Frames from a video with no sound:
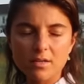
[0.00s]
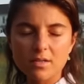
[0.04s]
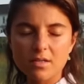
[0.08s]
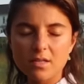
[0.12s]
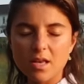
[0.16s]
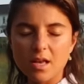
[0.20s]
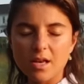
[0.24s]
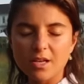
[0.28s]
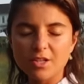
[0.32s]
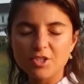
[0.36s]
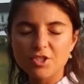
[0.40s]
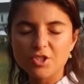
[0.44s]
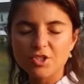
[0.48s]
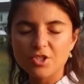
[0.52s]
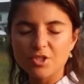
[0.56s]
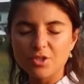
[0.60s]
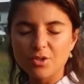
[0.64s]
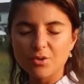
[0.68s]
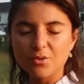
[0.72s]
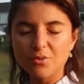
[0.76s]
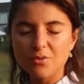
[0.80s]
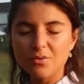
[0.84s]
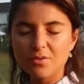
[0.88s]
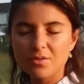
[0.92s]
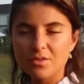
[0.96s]
slash
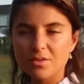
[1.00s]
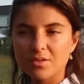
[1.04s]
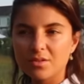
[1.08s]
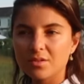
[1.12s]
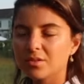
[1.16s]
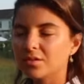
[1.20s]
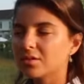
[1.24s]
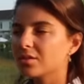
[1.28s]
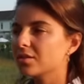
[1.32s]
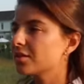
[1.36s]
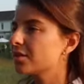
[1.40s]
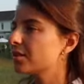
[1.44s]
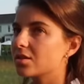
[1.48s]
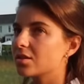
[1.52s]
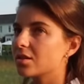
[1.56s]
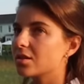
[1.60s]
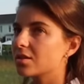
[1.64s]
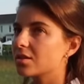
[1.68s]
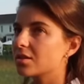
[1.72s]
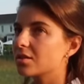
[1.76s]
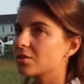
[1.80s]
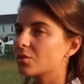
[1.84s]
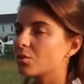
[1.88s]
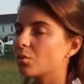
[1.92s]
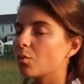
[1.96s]
shoot.
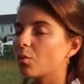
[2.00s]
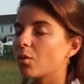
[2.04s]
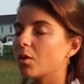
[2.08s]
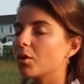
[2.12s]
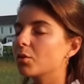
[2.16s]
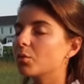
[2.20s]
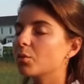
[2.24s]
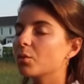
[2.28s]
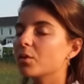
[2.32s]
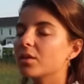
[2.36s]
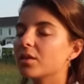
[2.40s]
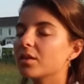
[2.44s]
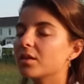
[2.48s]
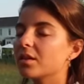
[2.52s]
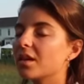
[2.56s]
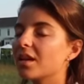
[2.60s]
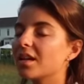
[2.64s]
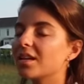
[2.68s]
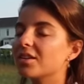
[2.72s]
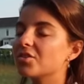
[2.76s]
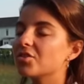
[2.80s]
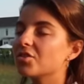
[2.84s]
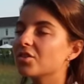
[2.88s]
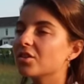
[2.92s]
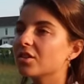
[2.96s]
Just one with
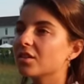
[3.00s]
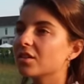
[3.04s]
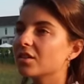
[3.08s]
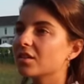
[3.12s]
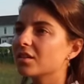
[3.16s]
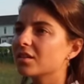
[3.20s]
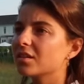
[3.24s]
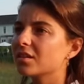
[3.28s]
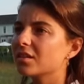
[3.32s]
nature.